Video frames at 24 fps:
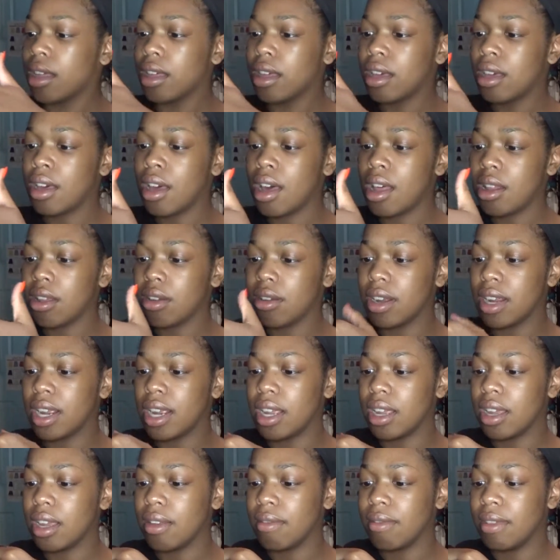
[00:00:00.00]

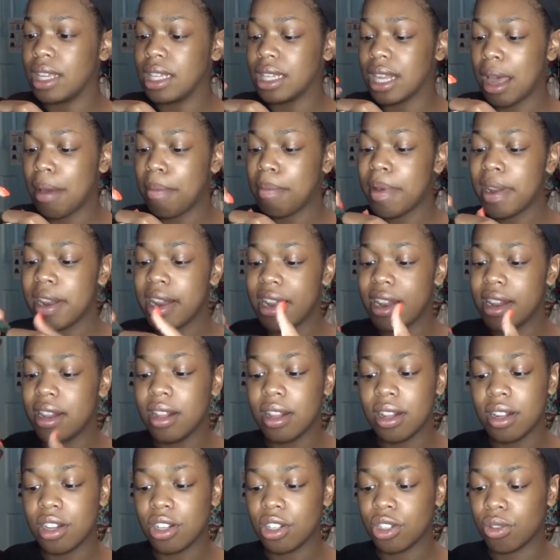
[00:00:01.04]
coloring of this. I put it in the
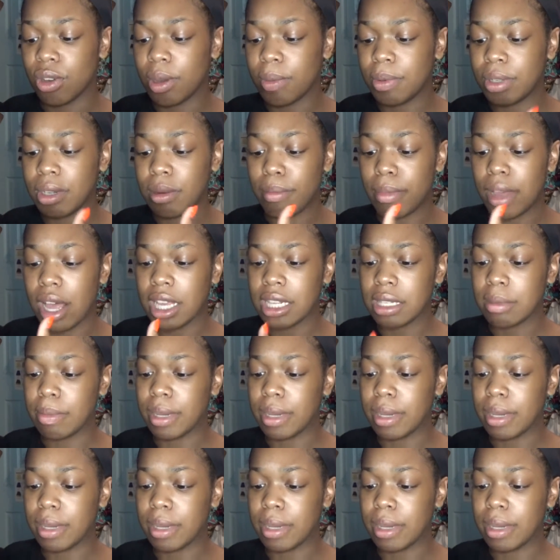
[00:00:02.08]
description box.